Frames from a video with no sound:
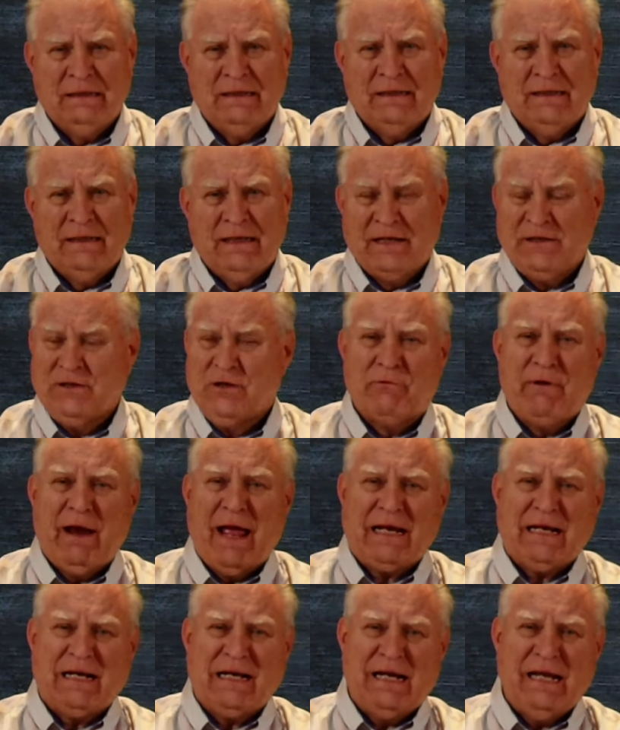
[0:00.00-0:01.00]
In,
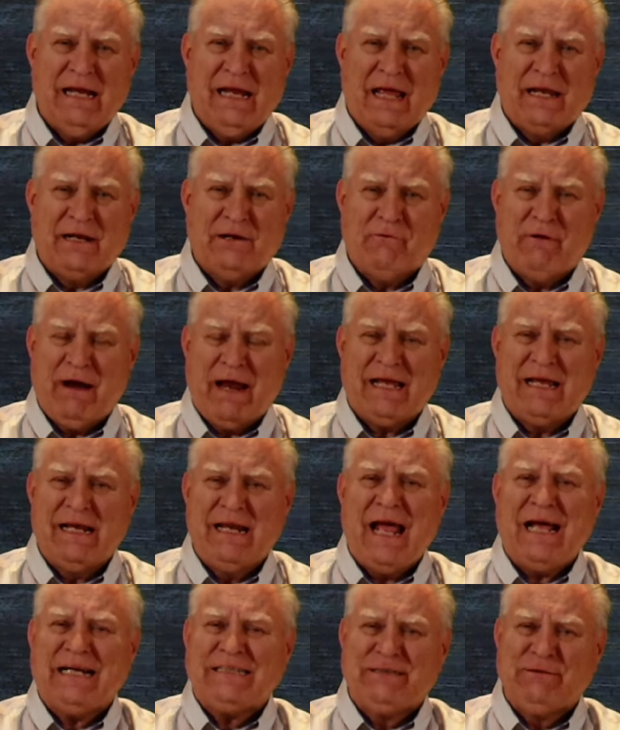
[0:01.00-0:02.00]
directly, in direct
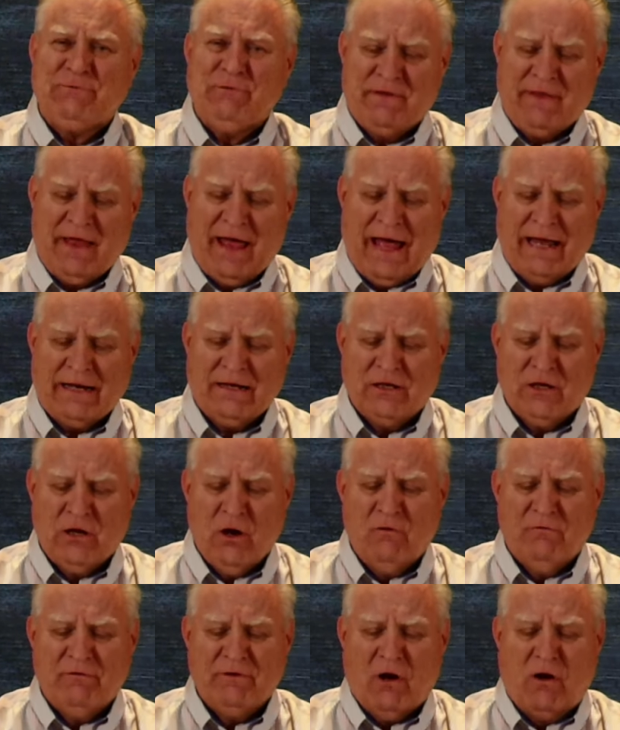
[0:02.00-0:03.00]
connection with that,
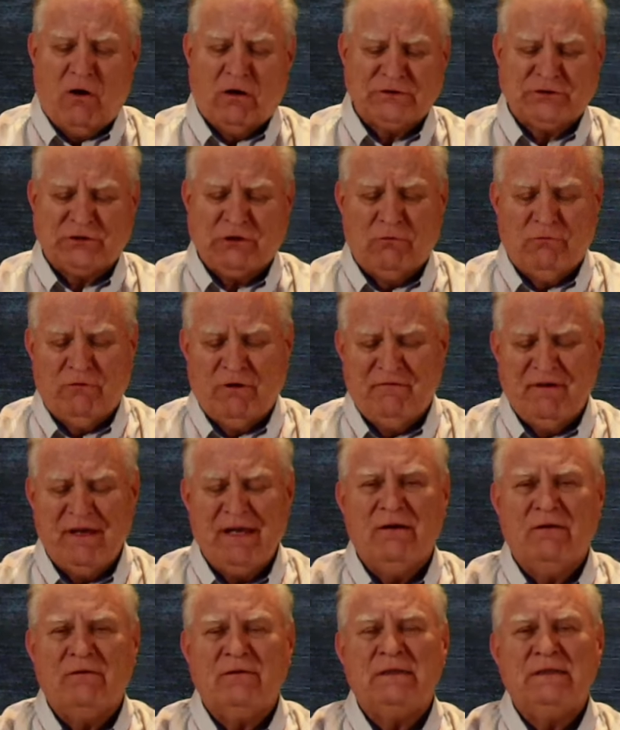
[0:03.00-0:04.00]
COVID also
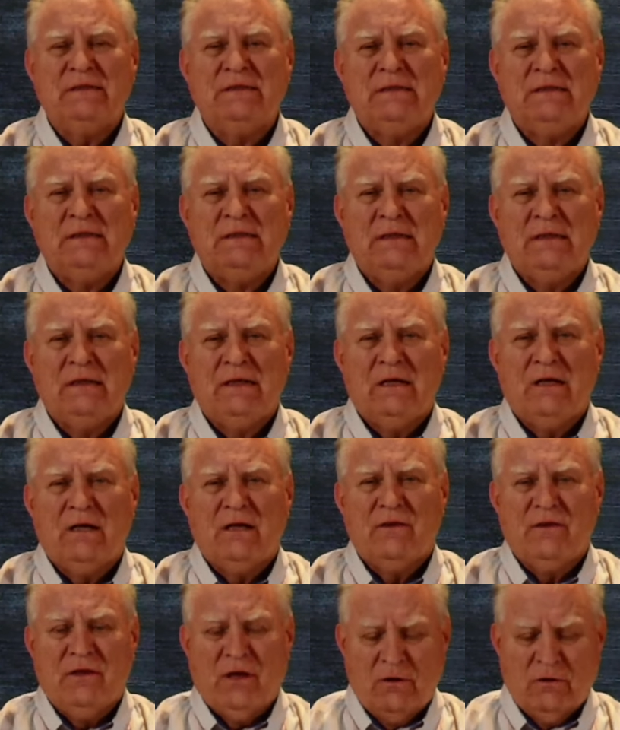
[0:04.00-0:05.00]
revealed
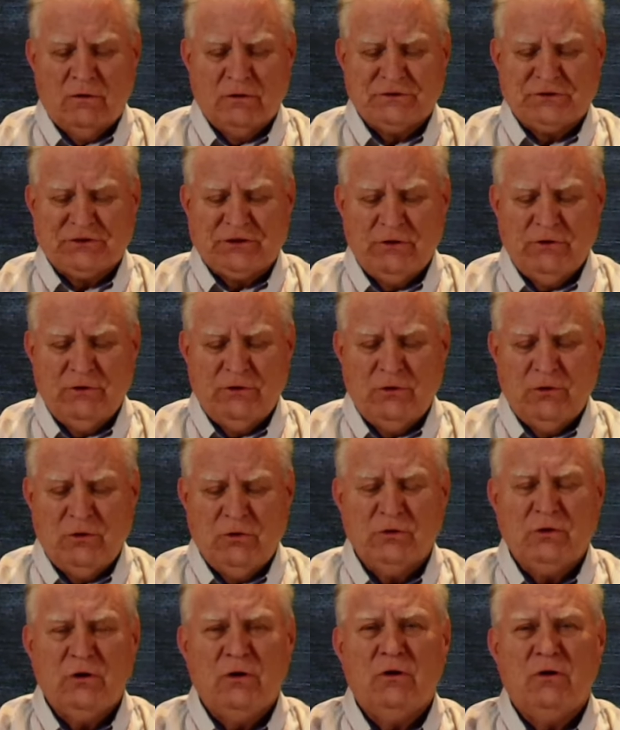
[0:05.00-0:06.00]
those
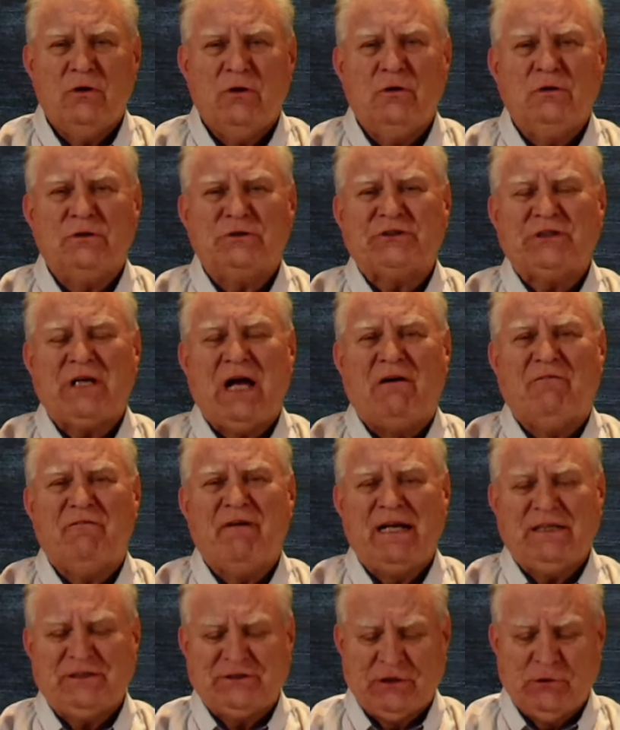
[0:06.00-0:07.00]
who, whose
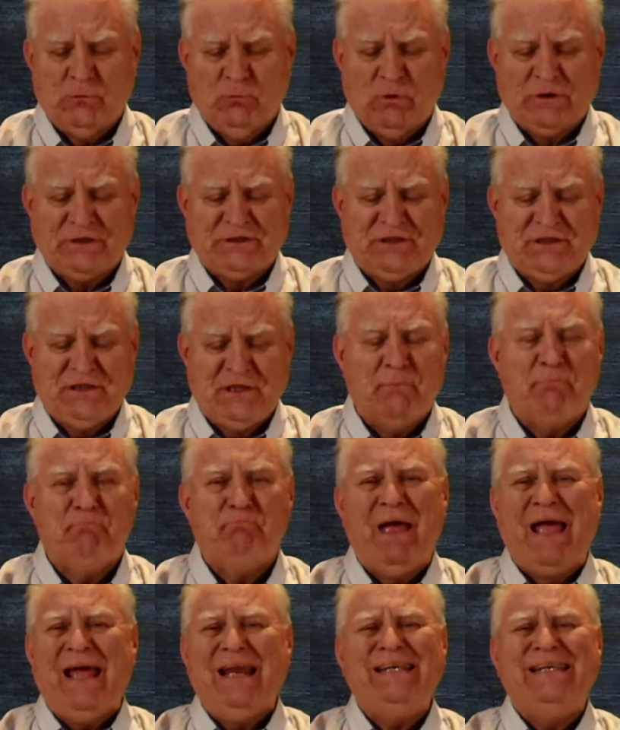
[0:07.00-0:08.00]
salvation was
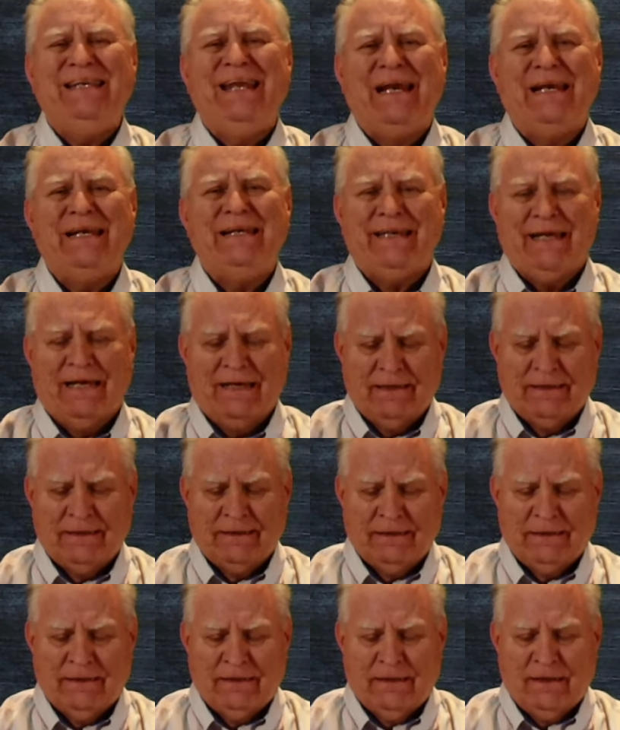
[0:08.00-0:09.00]
dependent
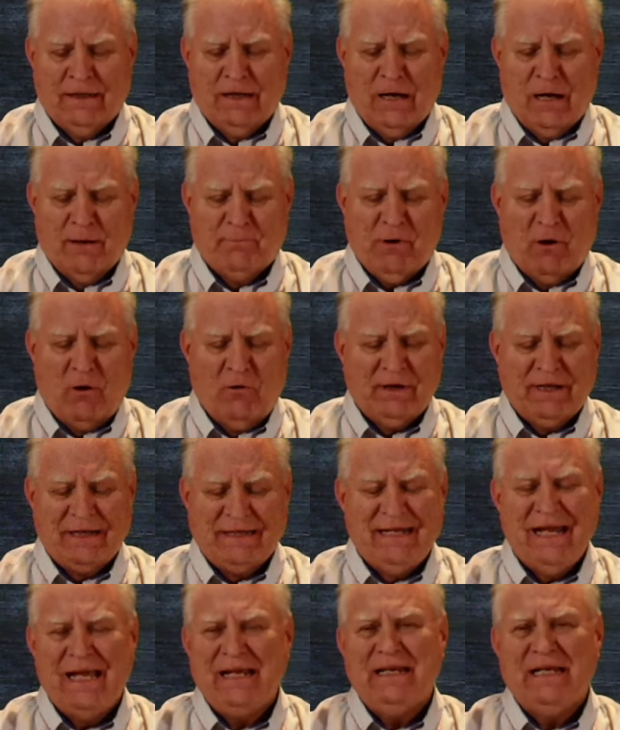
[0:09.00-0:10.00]
upon
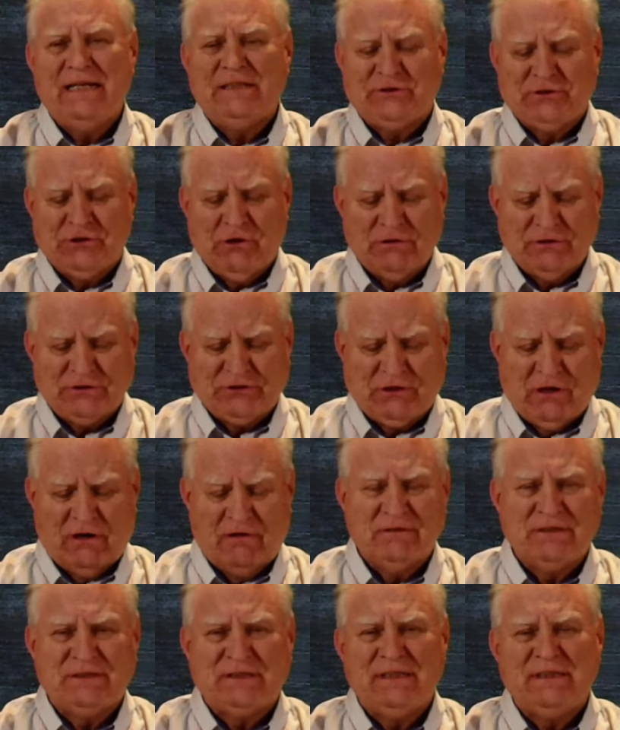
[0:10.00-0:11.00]
attending church
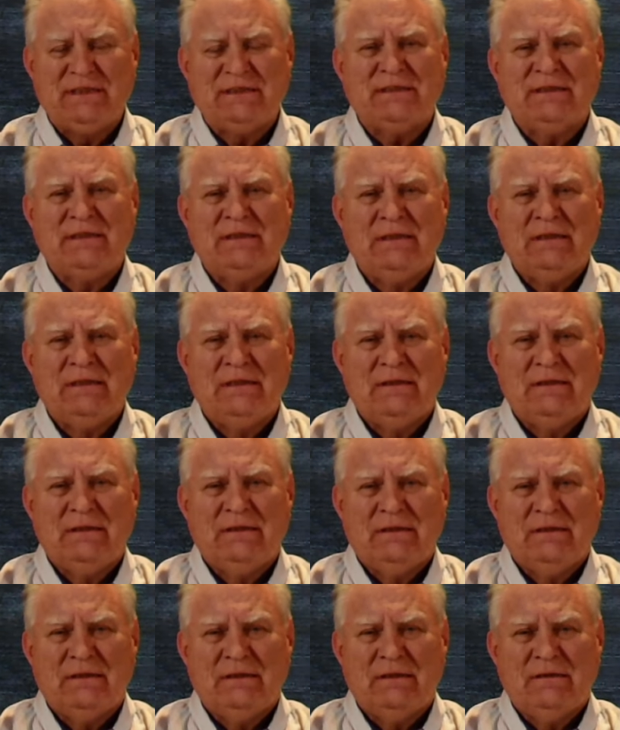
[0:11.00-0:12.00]
services
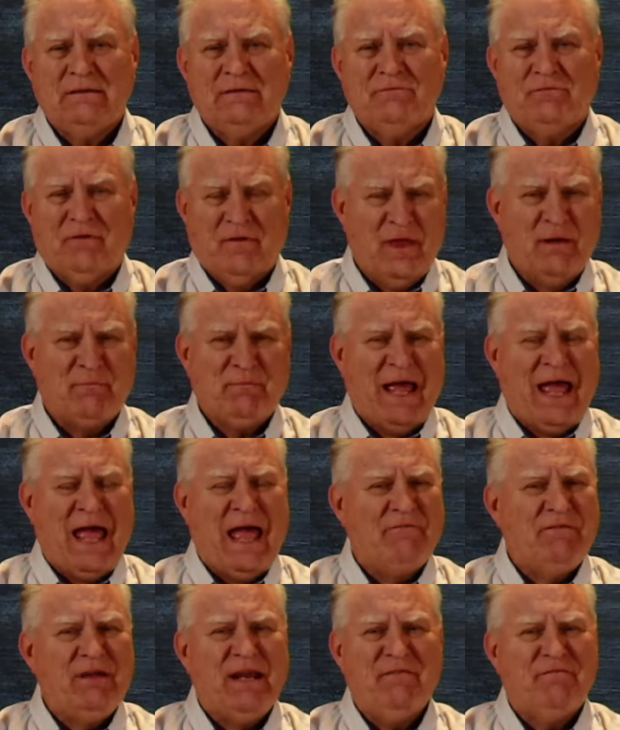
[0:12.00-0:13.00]
for them to
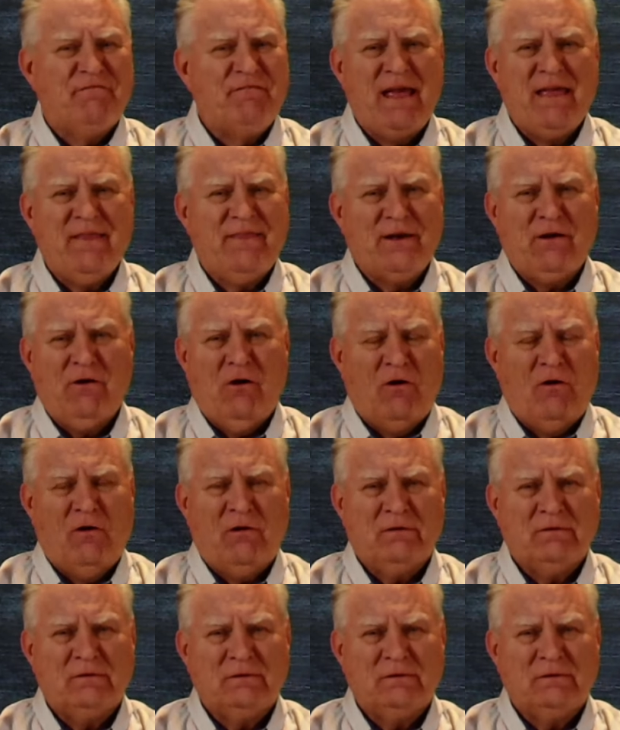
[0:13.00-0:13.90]
have any faith at all.